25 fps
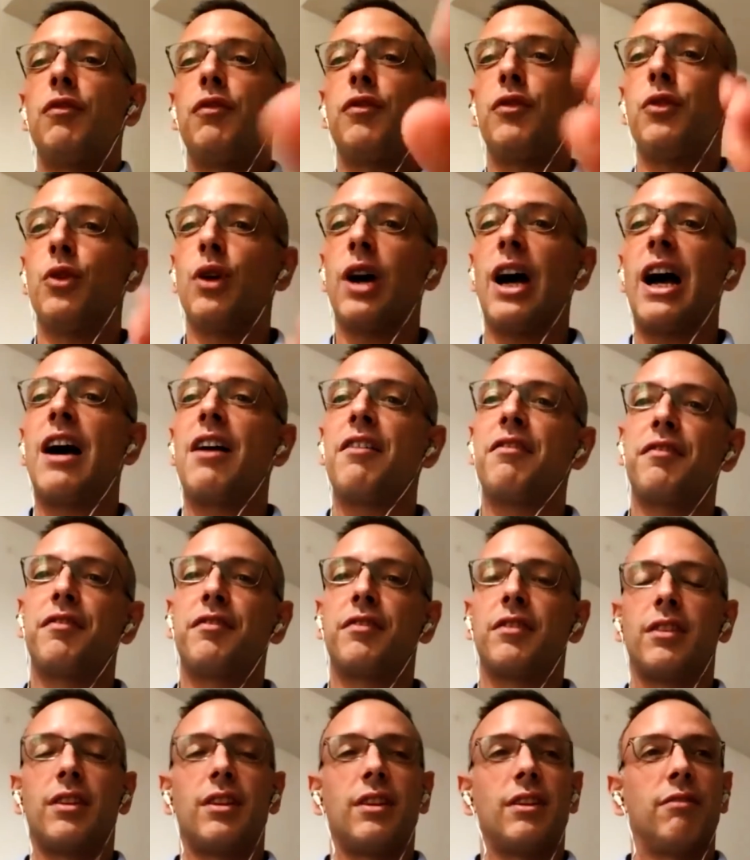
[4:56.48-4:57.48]
If you
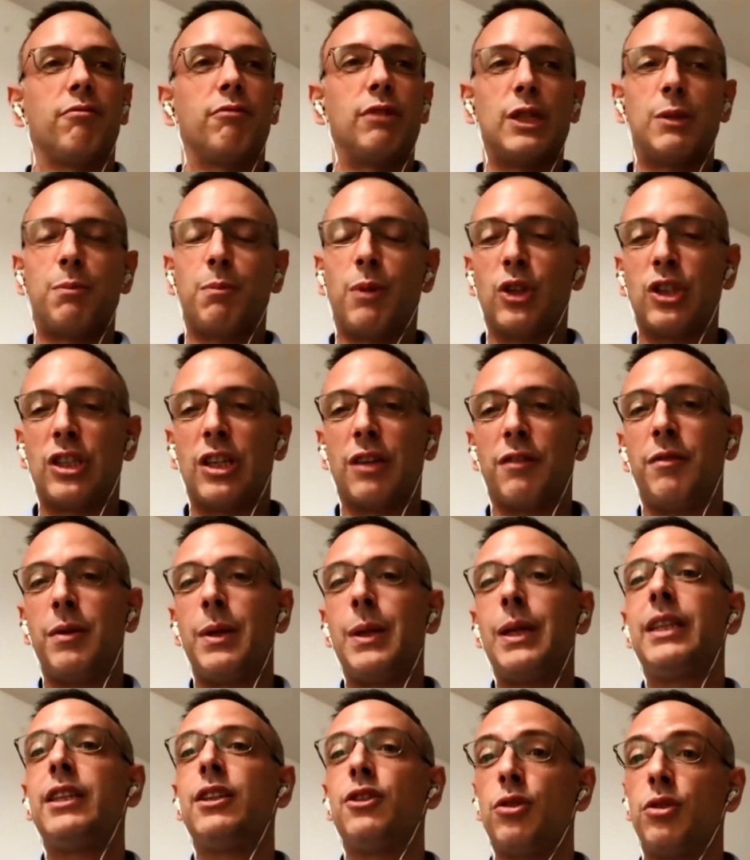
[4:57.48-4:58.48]
have
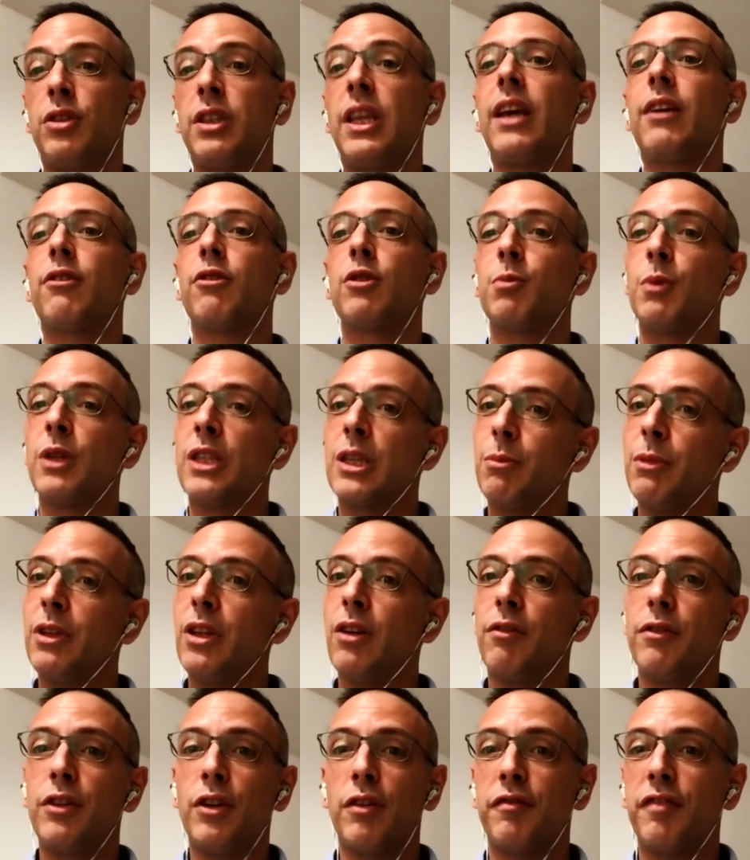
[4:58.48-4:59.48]
responsibilities, you take
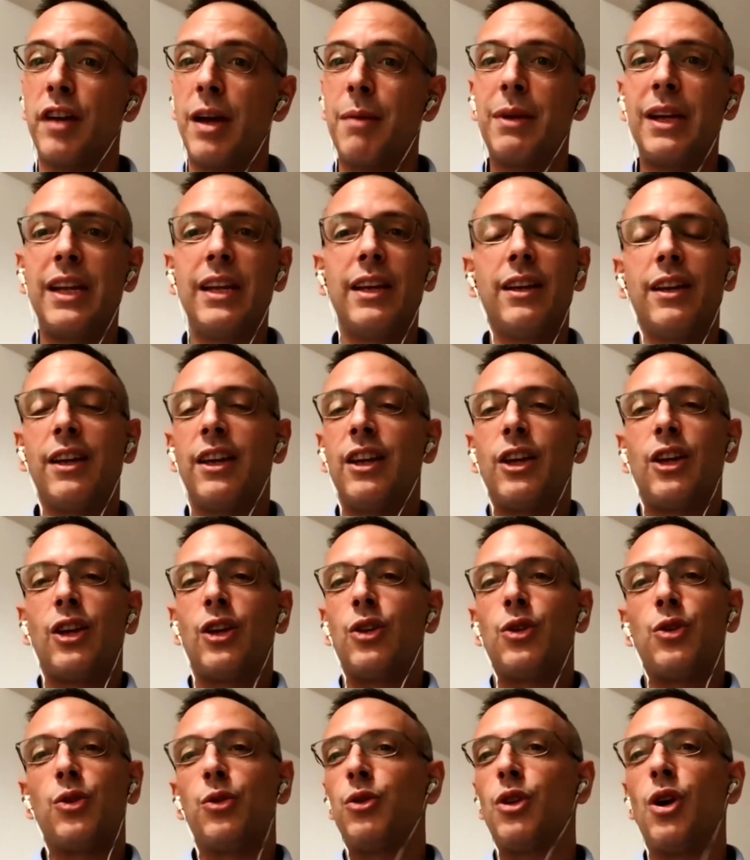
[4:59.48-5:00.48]
responsibility of your family,
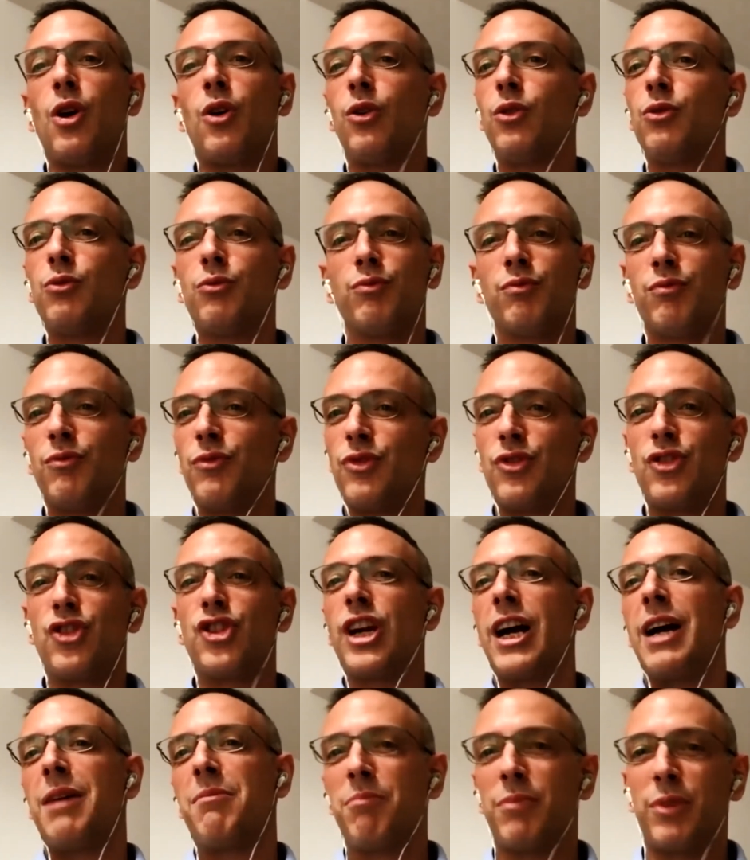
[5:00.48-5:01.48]
you don't
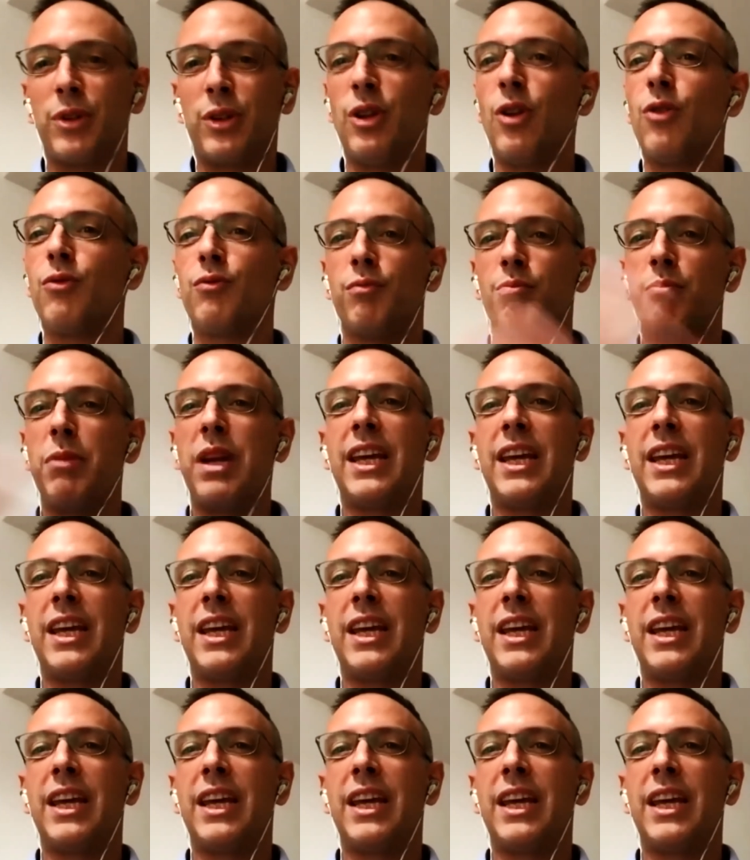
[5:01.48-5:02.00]
jump, you don't